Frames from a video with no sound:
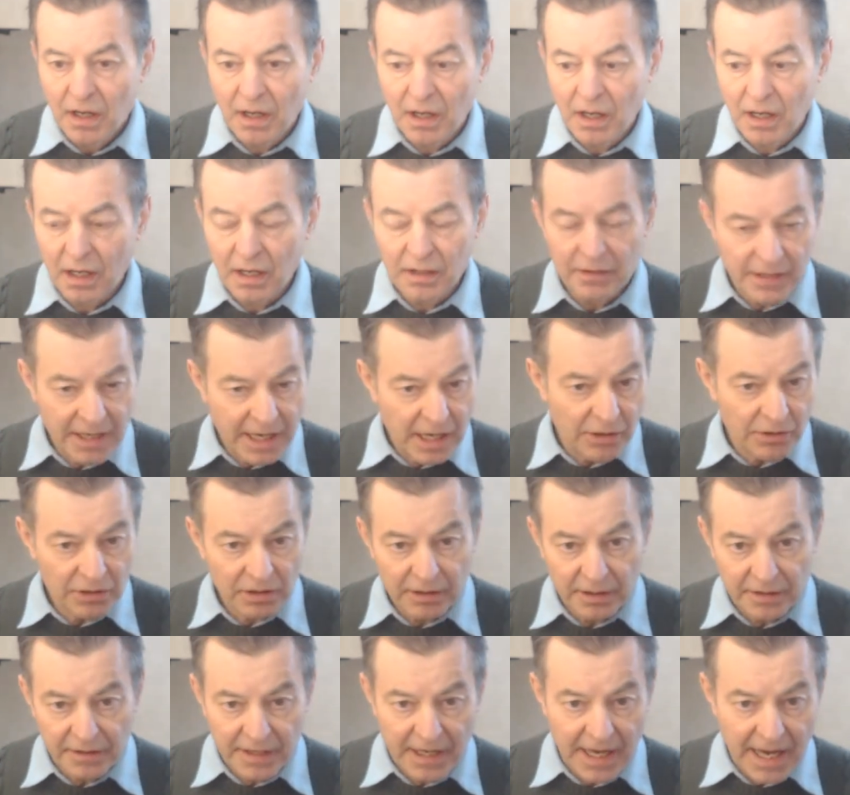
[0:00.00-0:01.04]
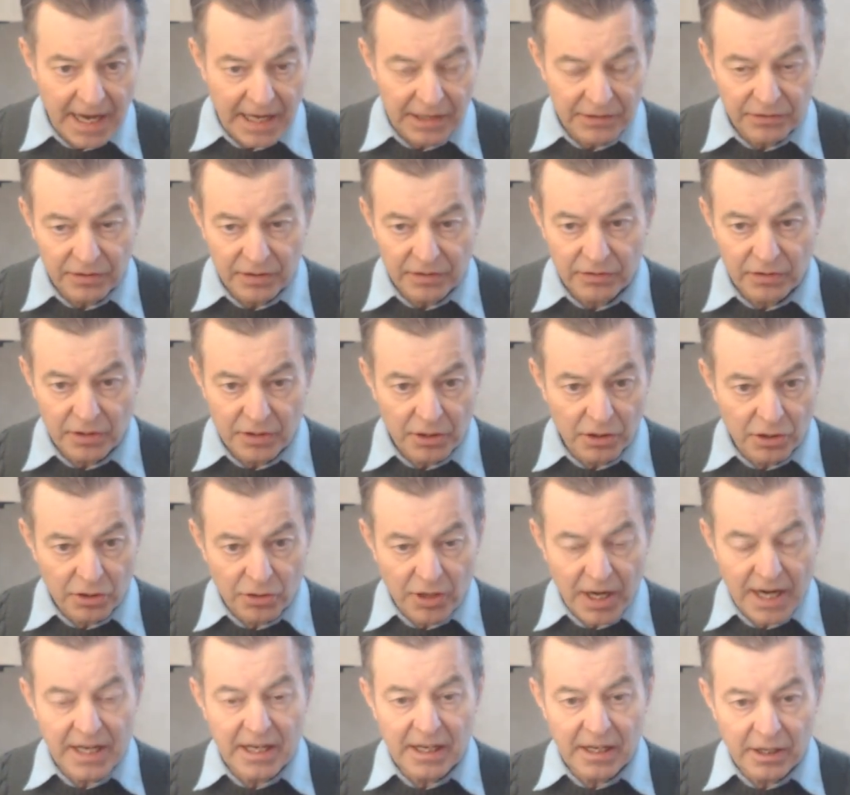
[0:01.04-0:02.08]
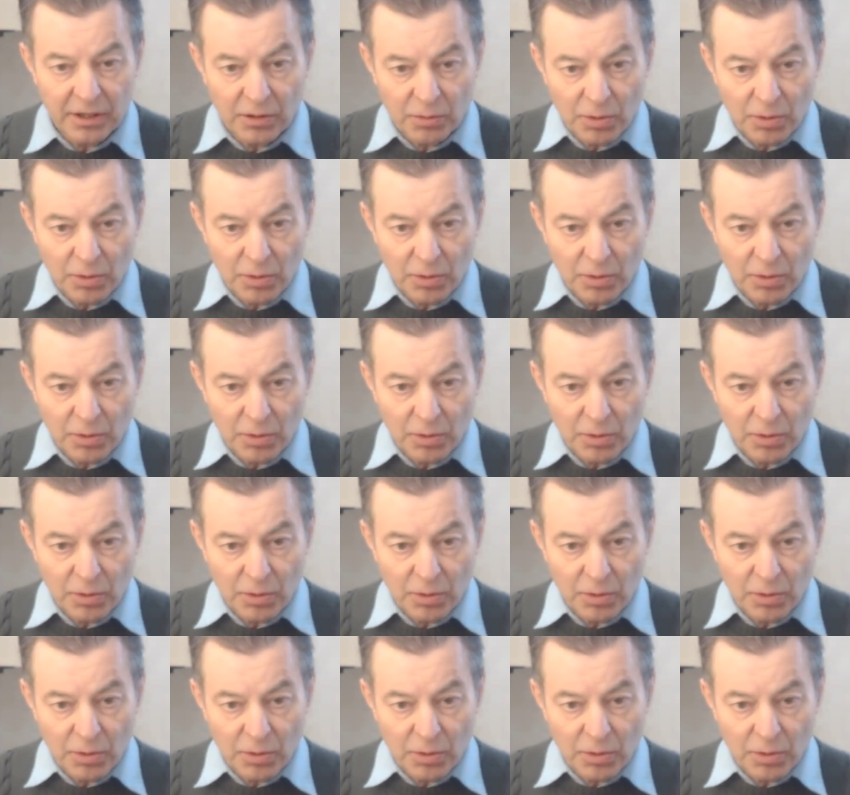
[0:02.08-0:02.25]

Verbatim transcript: the alkaline and the acid. So you're creating,